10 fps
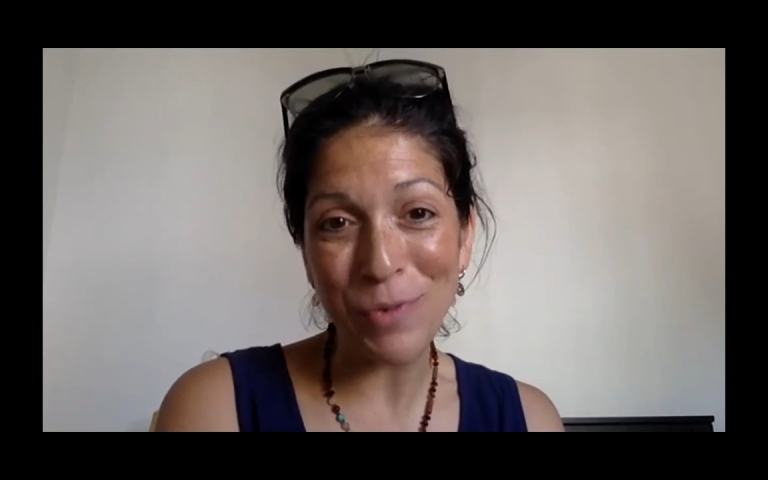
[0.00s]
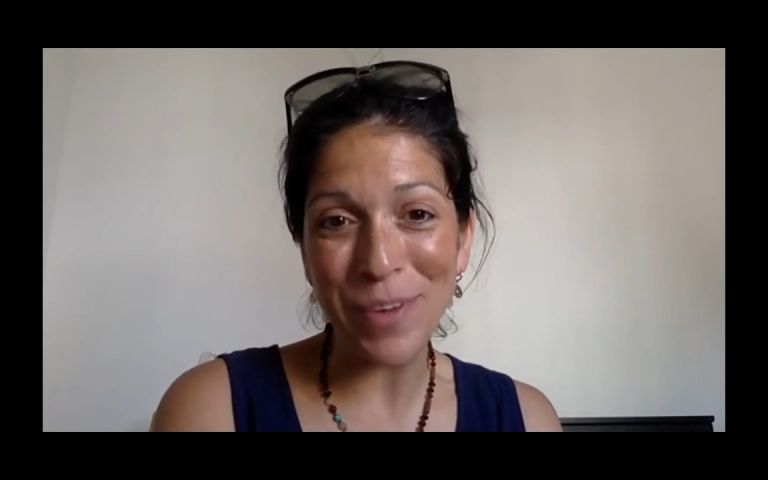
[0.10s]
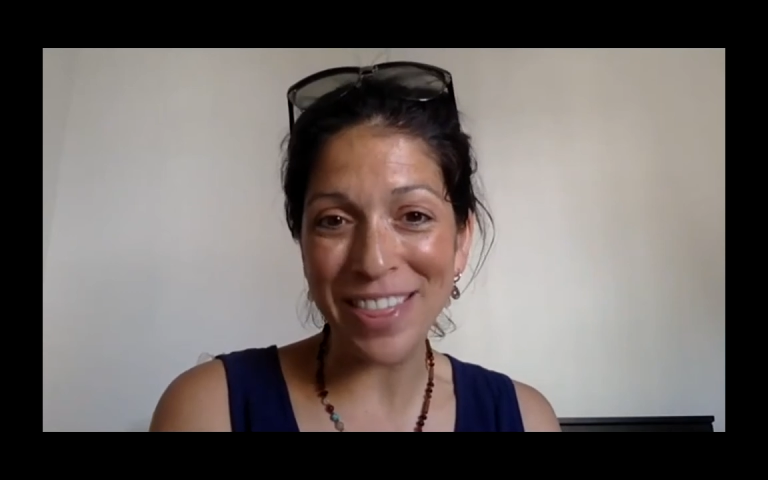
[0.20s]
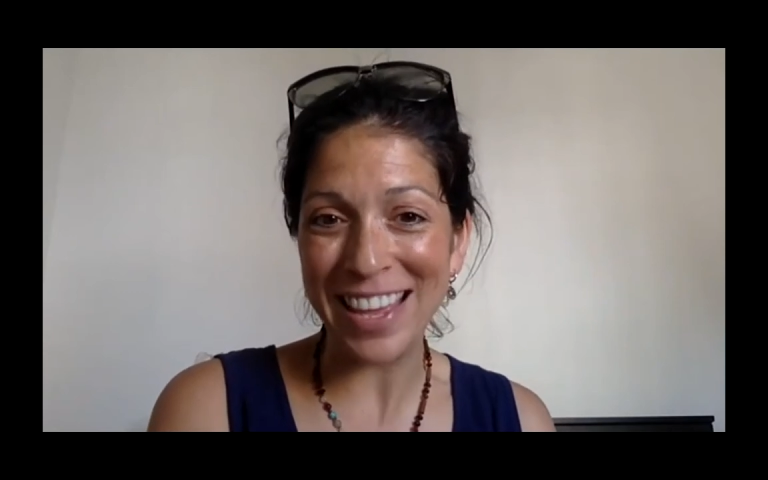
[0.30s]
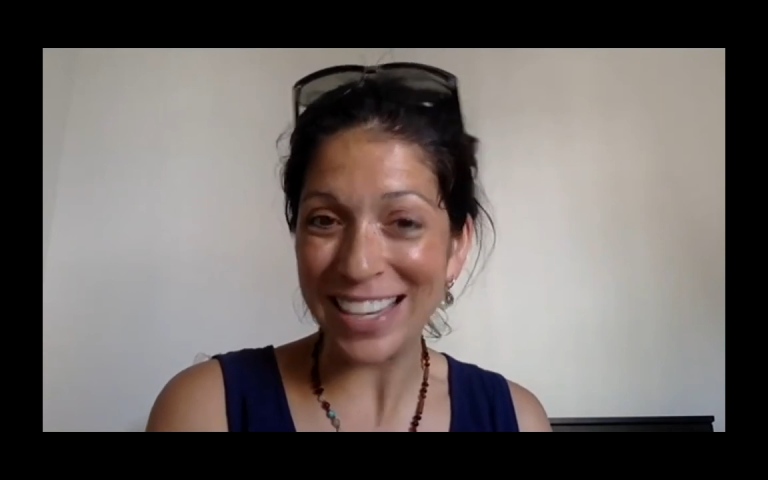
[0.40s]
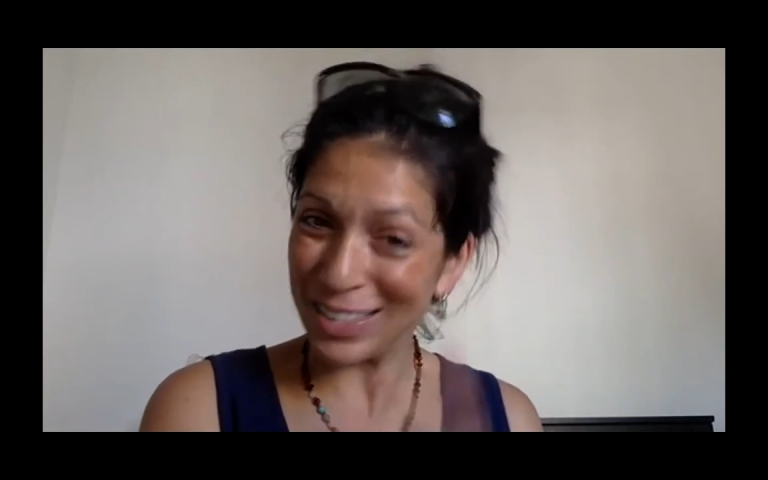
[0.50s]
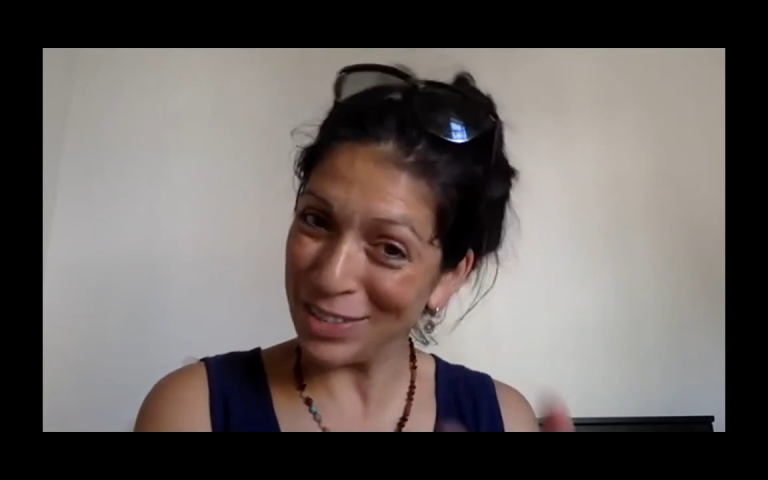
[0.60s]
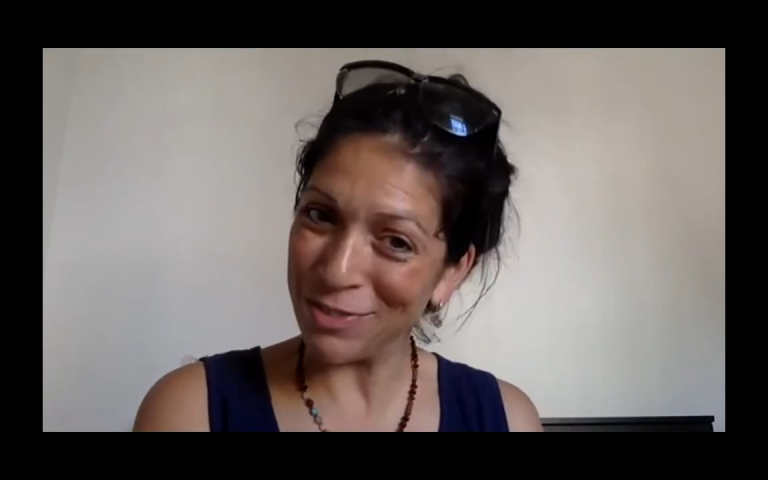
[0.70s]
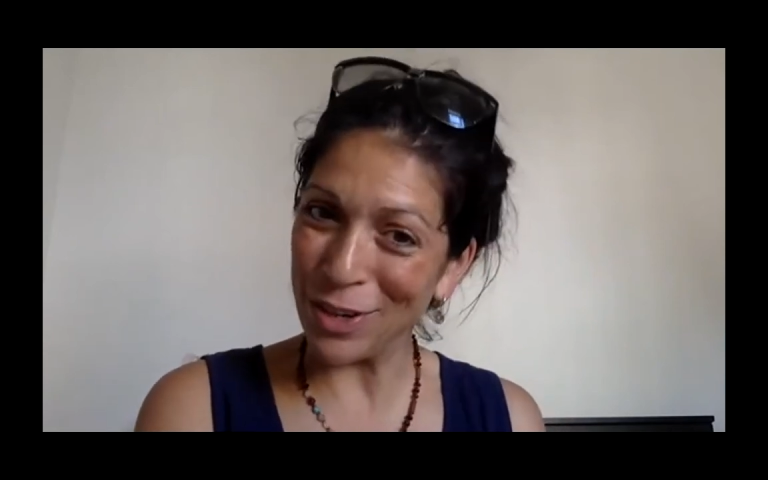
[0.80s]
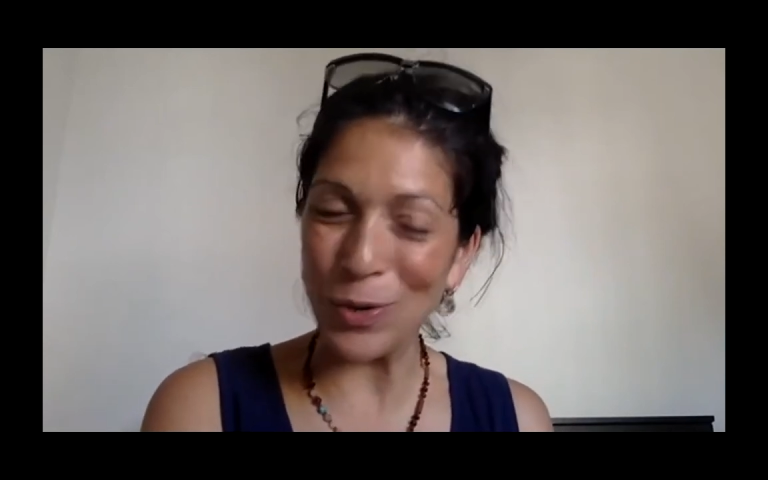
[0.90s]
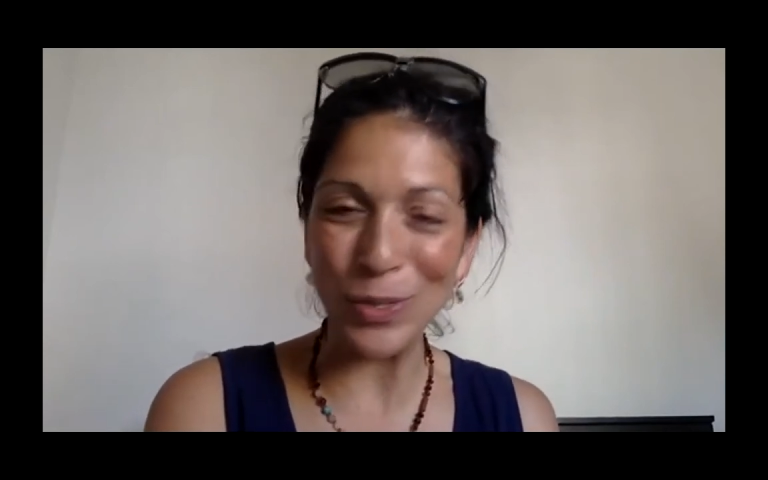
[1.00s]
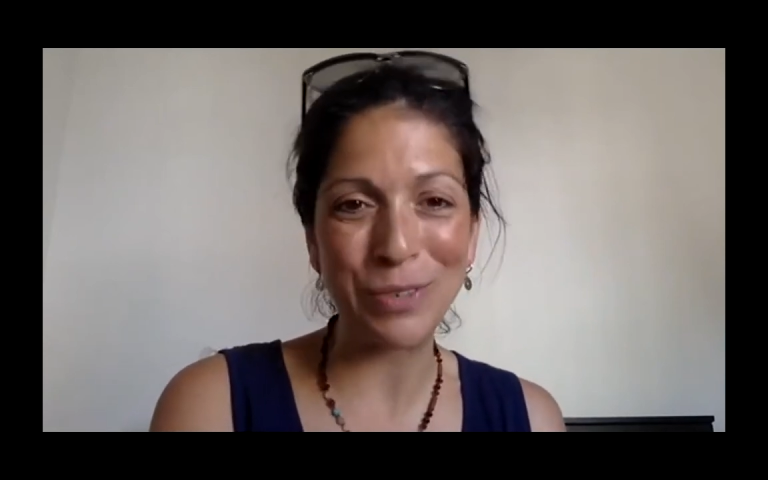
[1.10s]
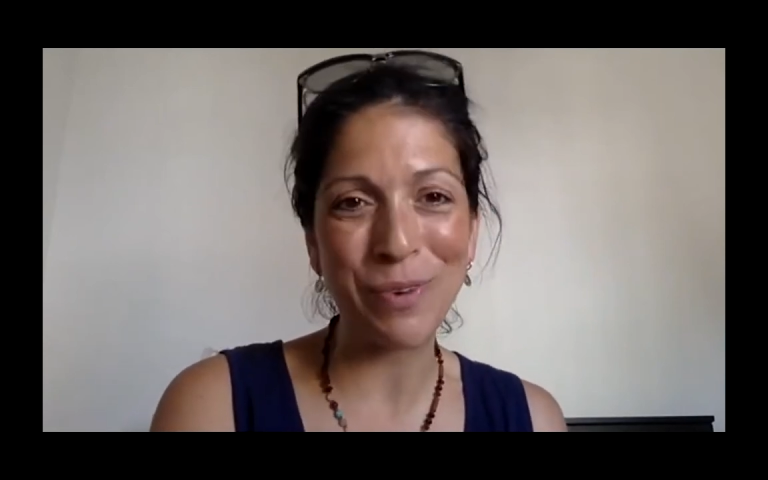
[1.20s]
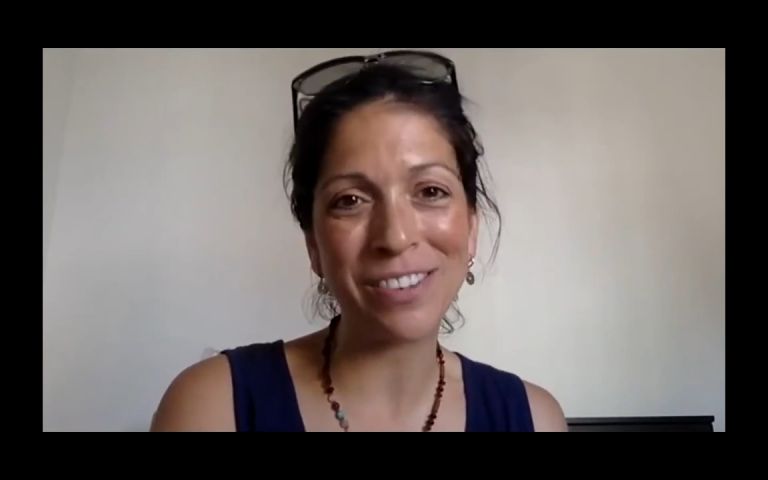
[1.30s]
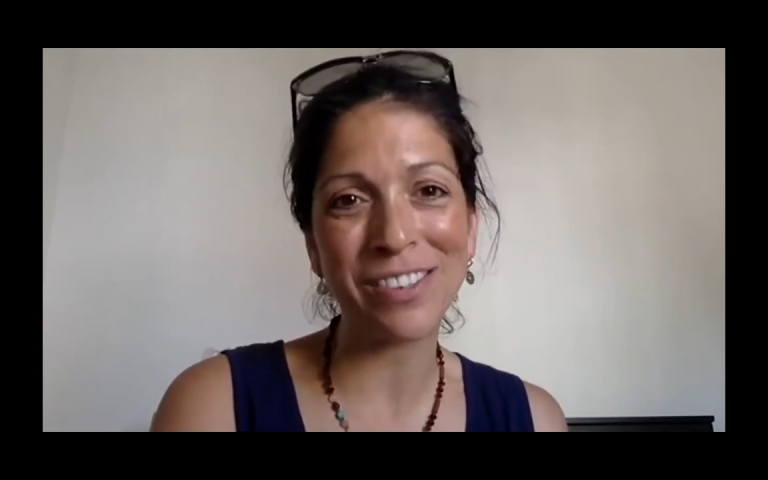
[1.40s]
with this
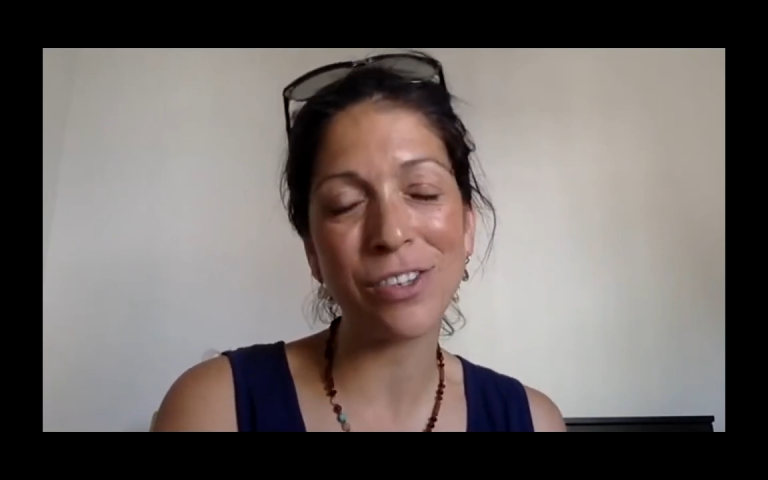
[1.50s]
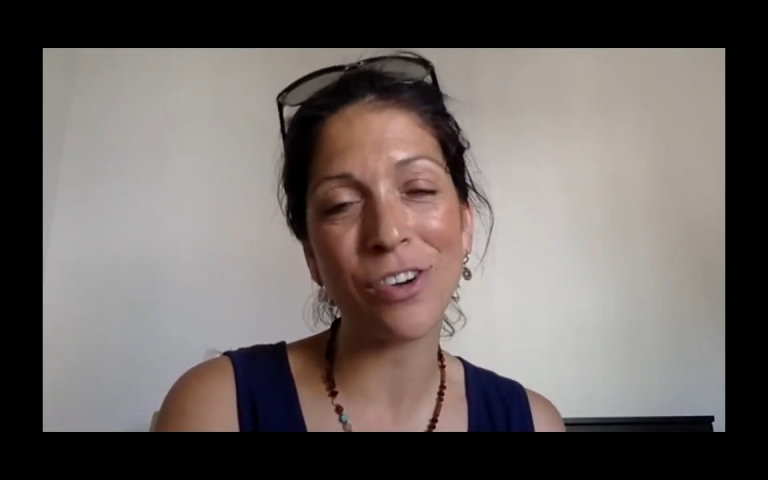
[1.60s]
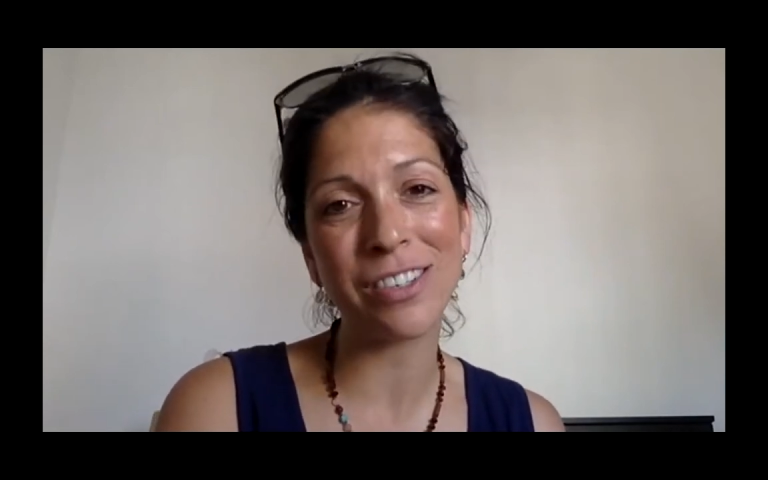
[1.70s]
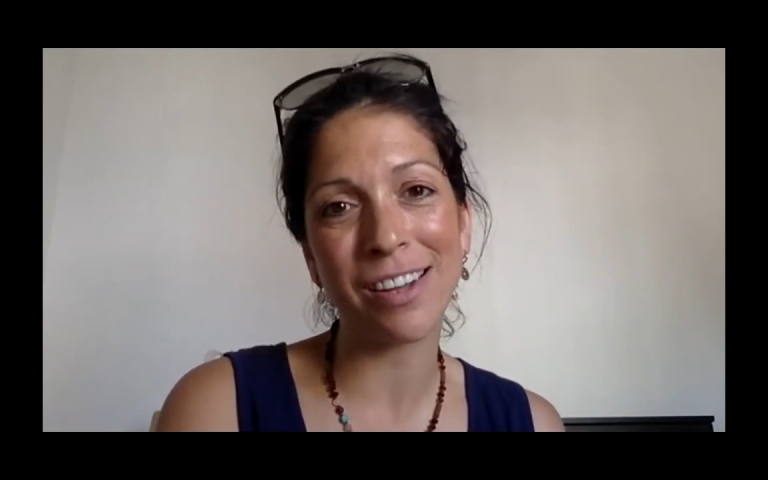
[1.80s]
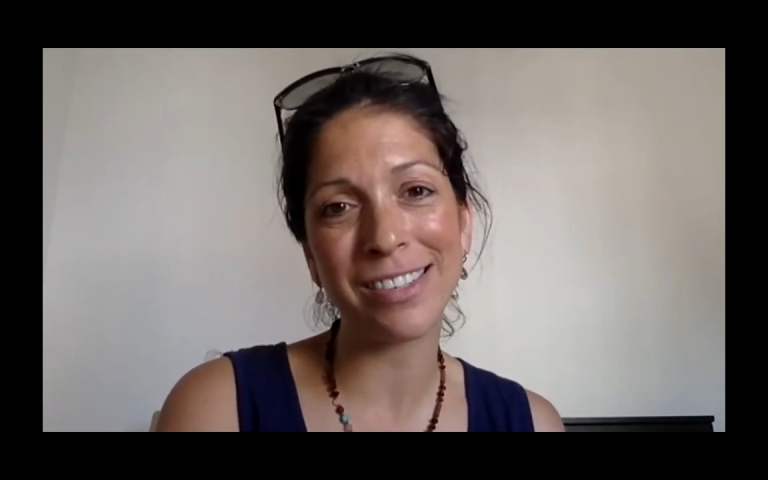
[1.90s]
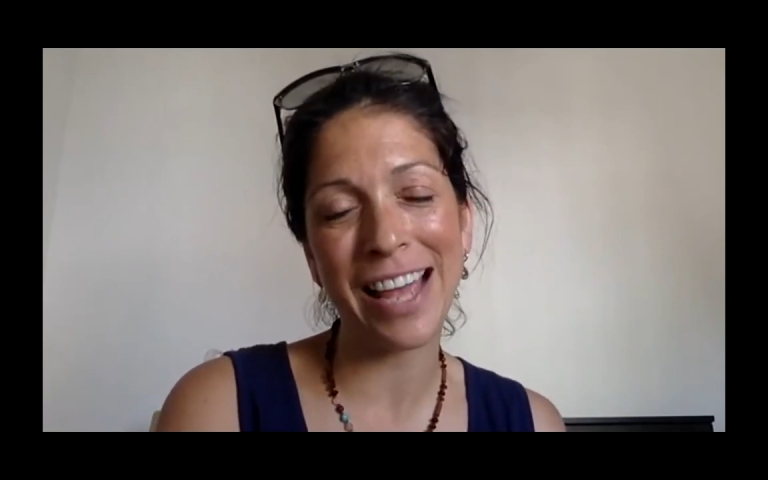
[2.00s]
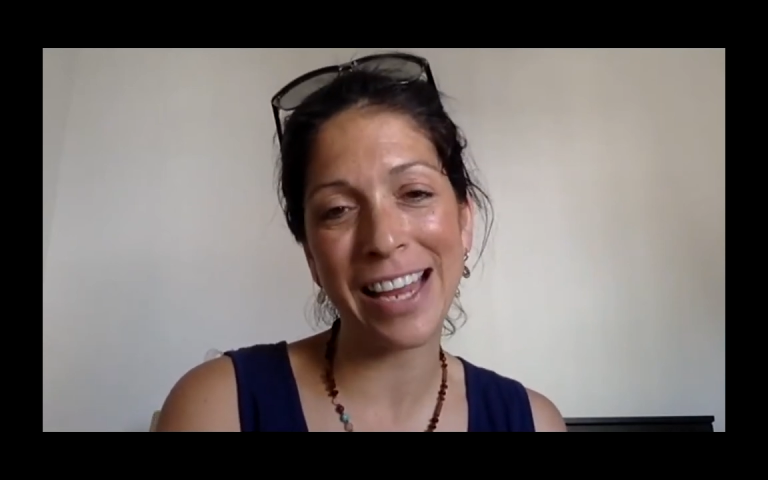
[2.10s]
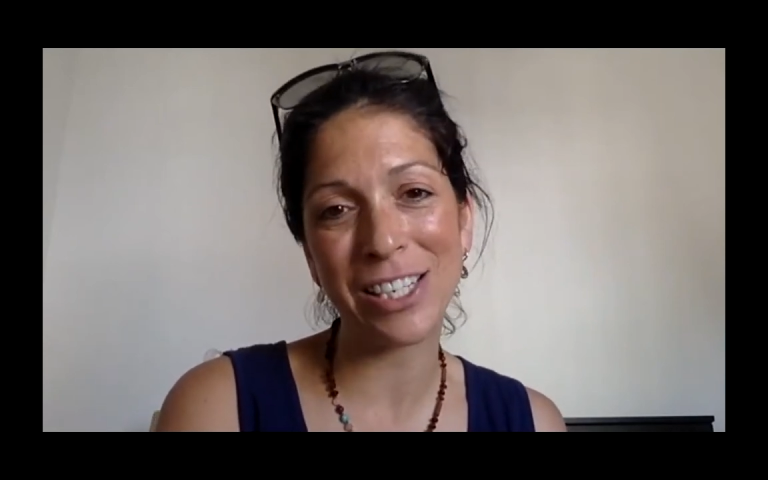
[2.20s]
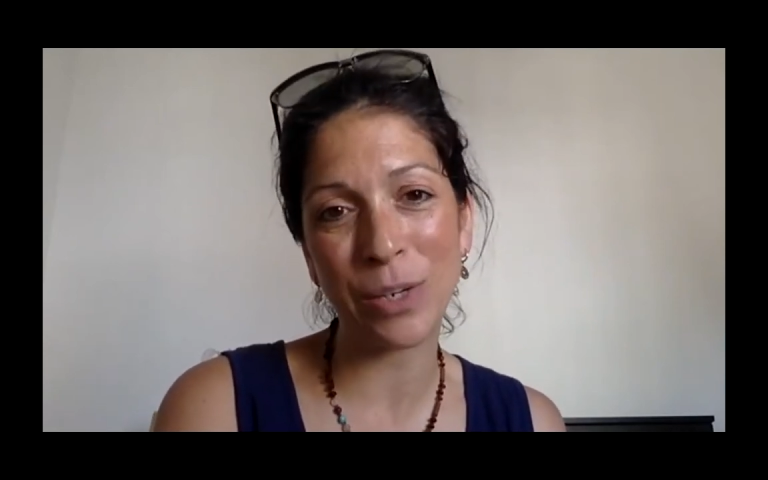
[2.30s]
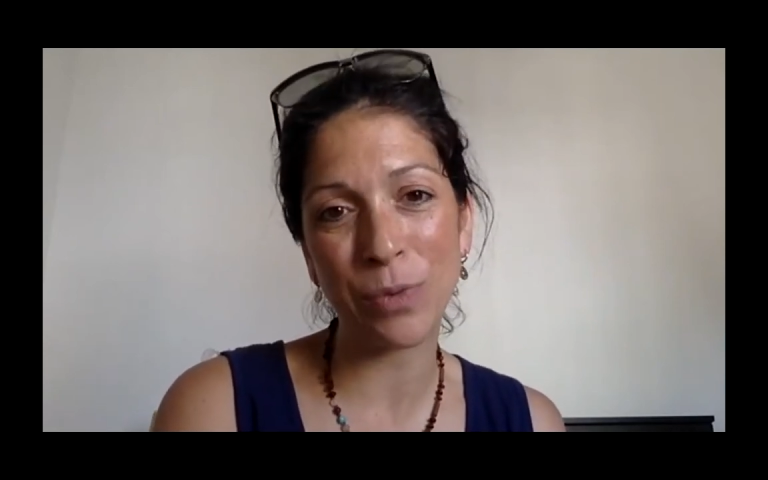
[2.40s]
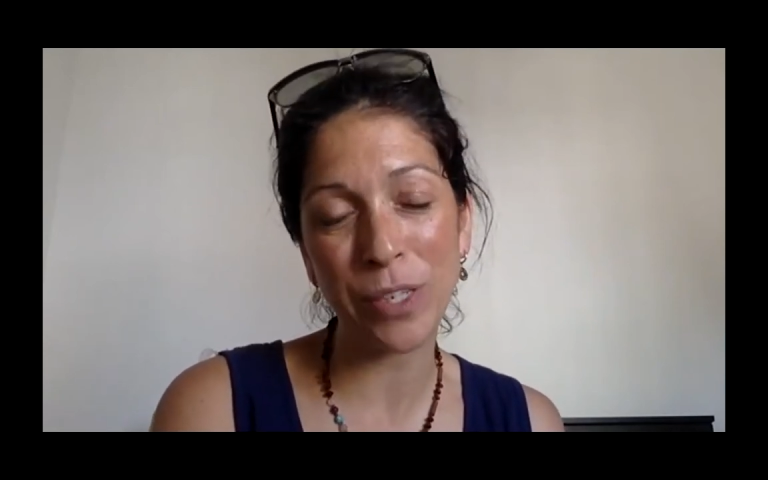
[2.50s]
recorded wellness consultation